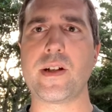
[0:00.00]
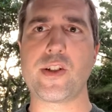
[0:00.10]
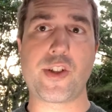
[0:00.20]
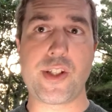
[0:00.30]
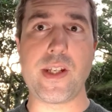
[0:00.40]

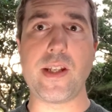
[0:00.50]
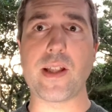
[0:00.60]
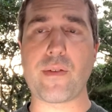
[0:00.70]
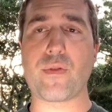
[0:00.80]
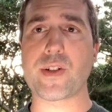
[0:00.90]
Qi,
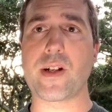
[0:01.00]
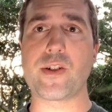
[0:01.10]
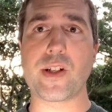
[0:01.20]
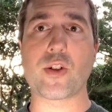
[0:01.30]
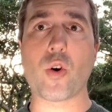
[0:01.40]
life force
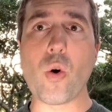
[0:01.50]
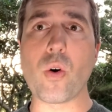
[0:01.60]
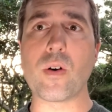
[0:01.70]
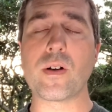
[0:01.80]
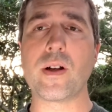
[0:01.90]
energy,
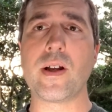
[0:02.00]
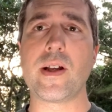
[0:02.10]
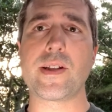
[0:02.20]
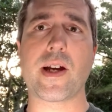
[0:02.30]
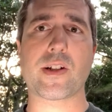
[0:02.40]
Gong,
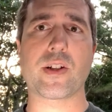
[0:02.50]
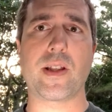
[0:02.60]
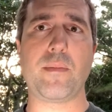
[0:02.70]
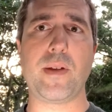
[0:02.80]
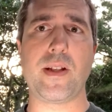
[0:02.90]
it actually
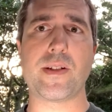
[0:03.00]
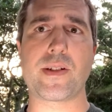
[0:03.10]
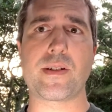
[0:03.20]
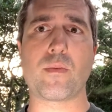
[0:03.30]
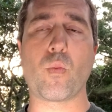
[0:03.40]

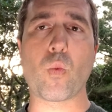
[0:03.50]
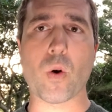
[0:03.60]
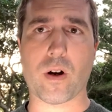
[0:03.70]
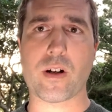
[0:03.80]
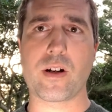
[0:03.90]
means work.